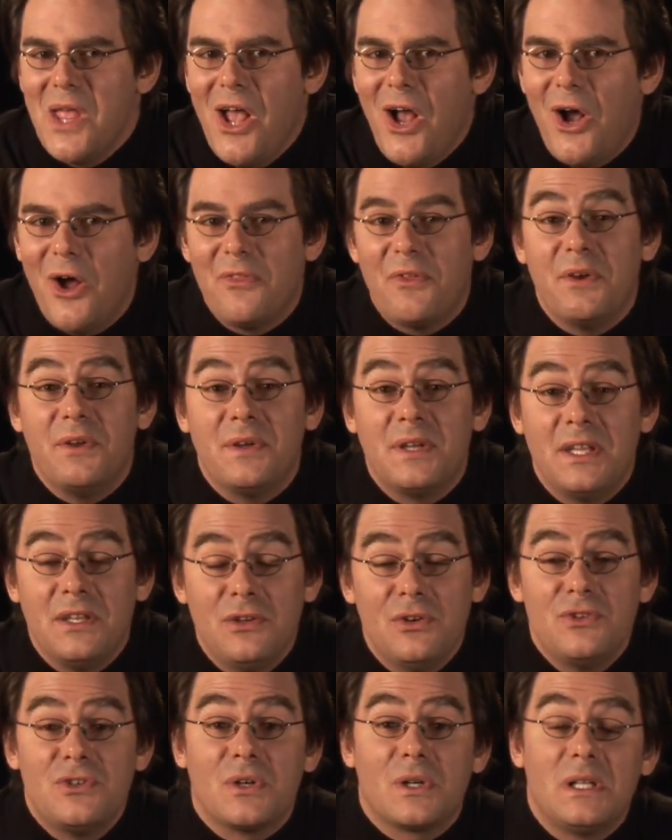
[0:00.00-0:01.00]
although you can
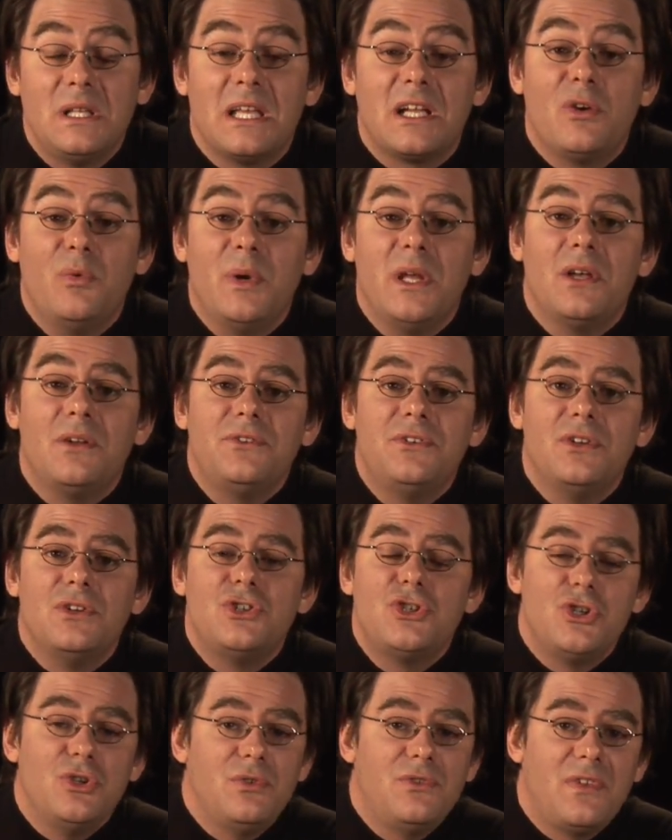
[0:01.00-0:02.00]
use your click wheel to
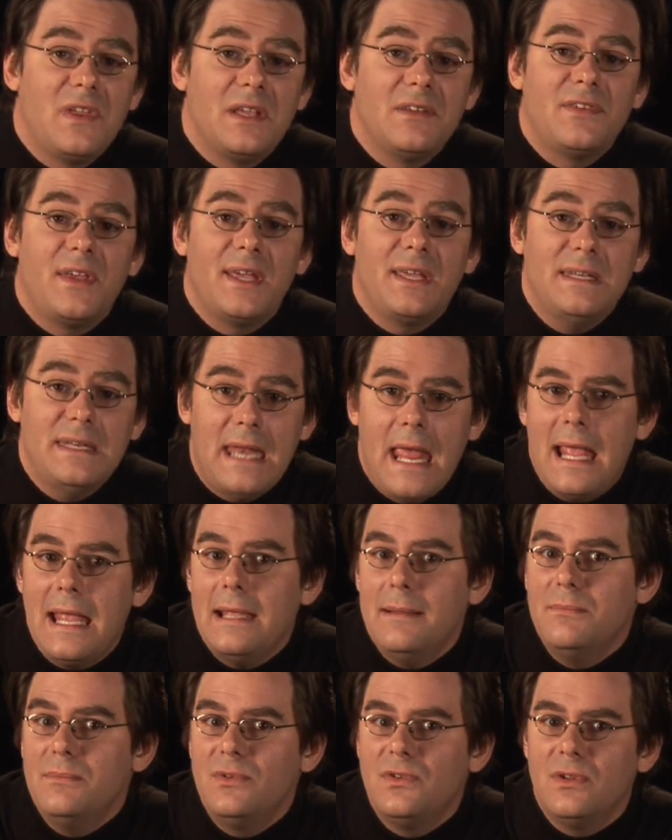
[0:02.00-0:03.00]
choose things like
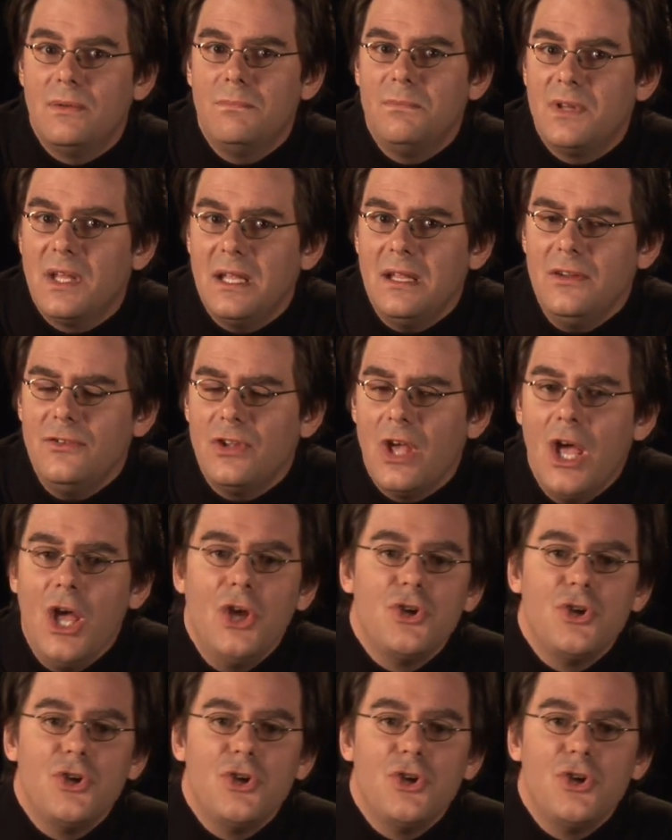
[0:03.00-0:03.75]
names and things.